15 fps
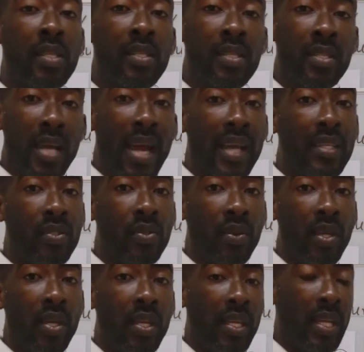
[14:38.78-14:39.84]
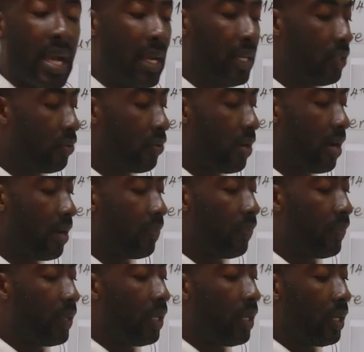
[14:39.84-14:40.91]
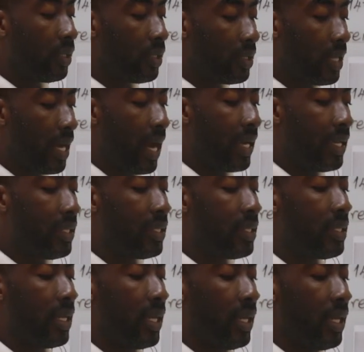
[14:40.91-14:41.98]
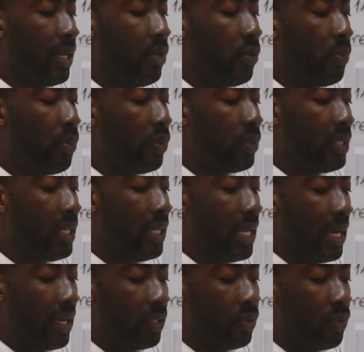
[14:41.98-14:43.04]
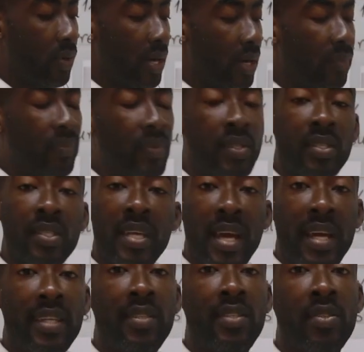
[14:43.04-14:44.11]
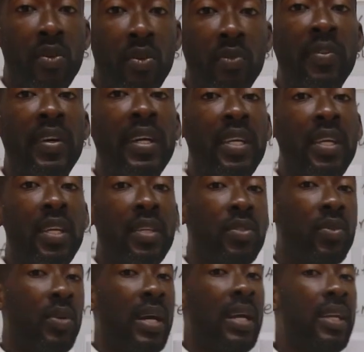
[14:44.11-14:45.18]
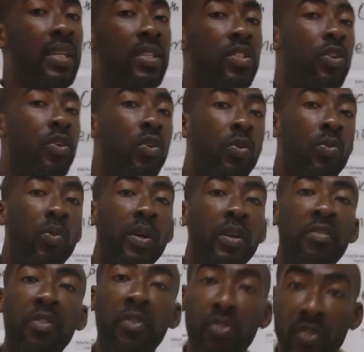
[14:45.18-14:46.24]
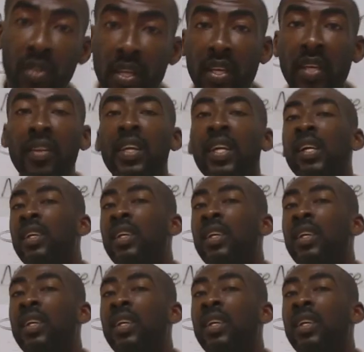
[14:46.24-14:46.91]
size. Okay, the actual size, and then you put the actual size over here. So that is your homework for today.